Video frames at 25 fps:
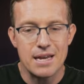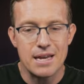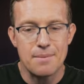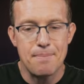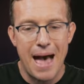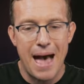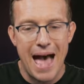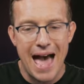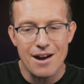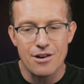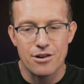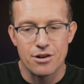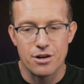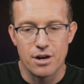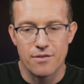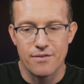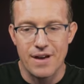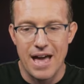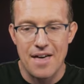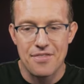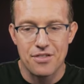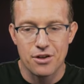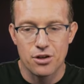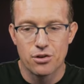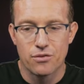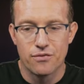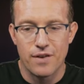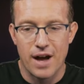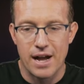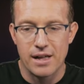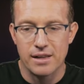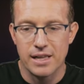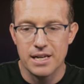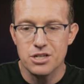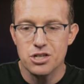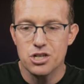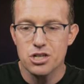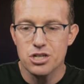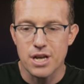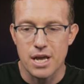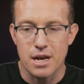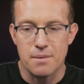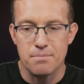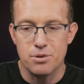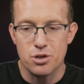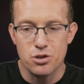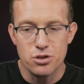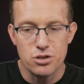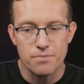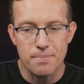a pattern of ethical violations and
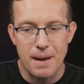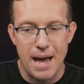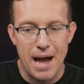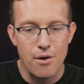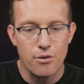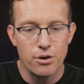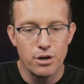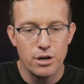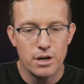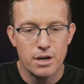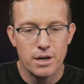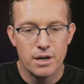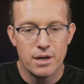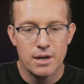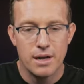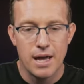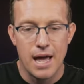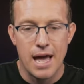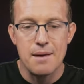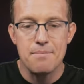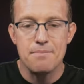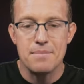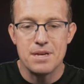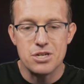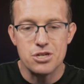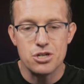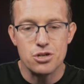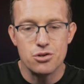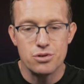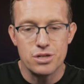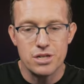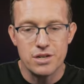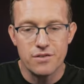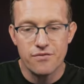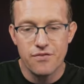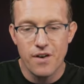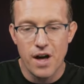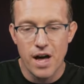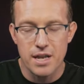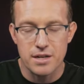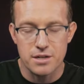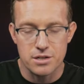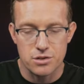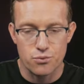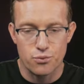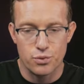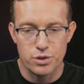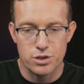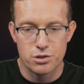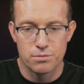abuse of power and misusing
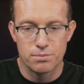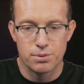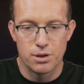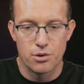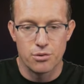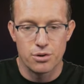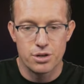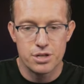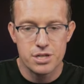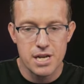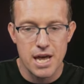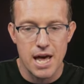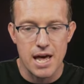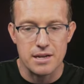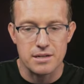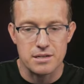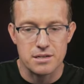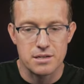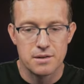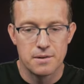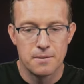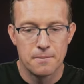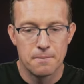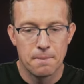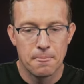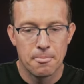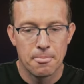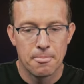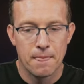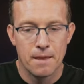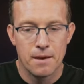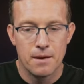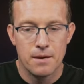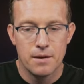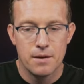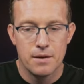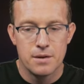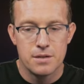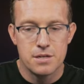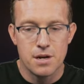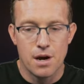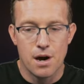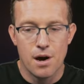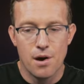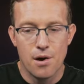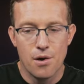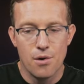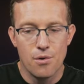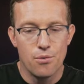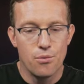funds, whistleblower says.
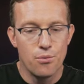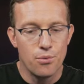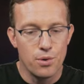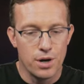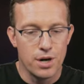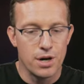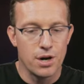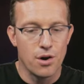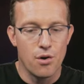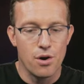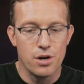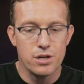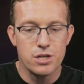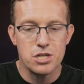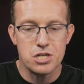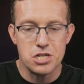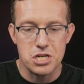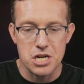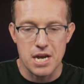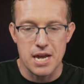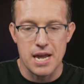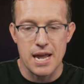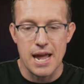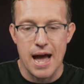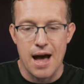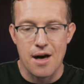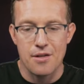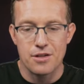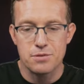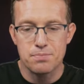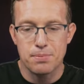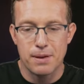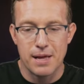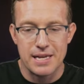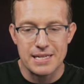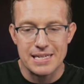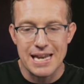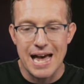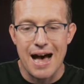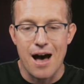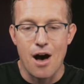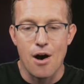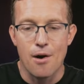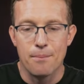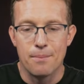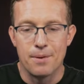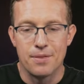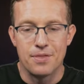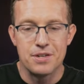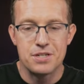So we're going to see how this plays
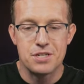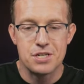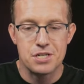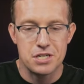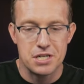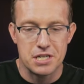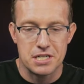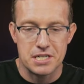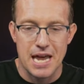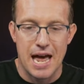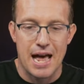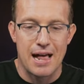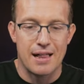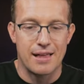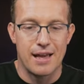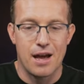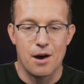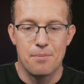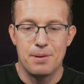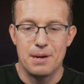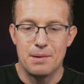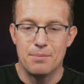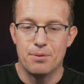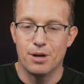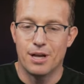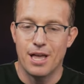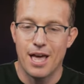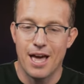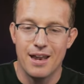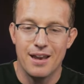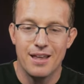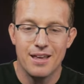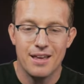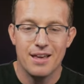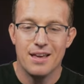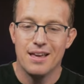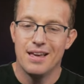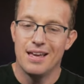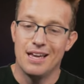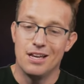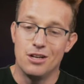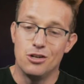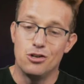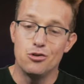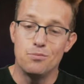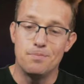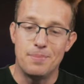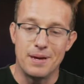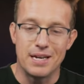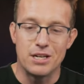out, but this is exactly how people get
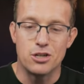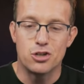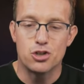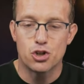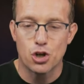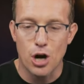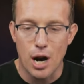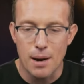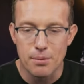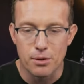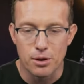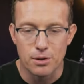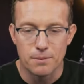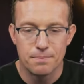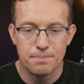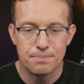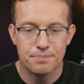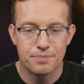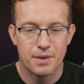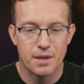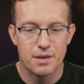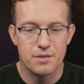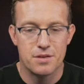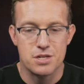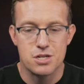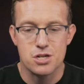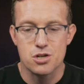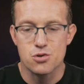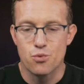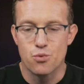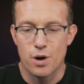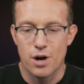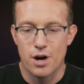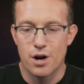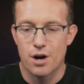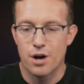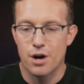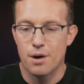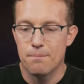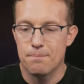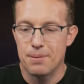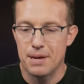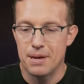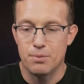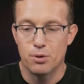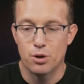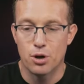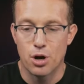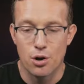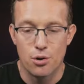into big trouble. And this is where
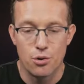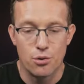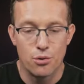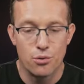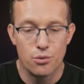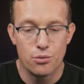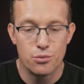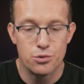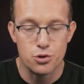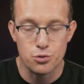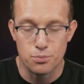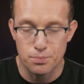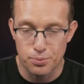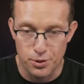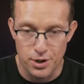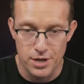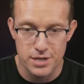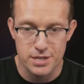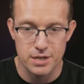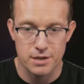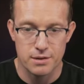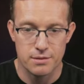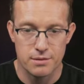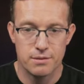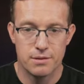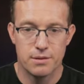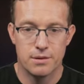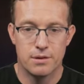people go to prison,